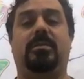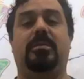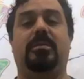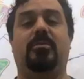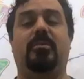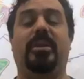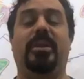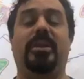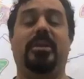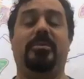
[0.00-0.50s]

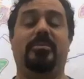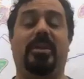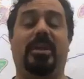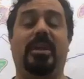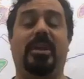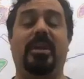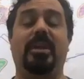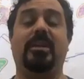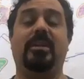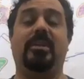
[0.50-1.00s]
we can
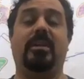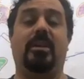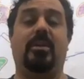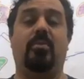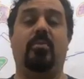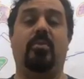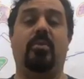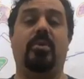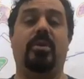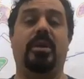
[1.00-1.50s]
begin our
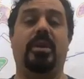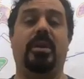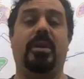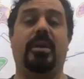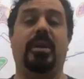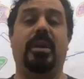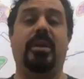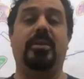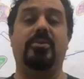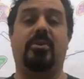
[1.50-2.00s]
work
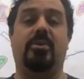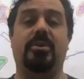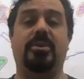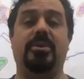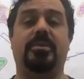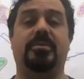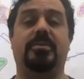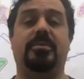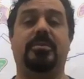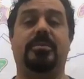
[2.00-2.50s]
as
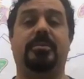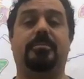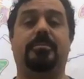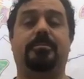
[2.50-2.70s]
artists.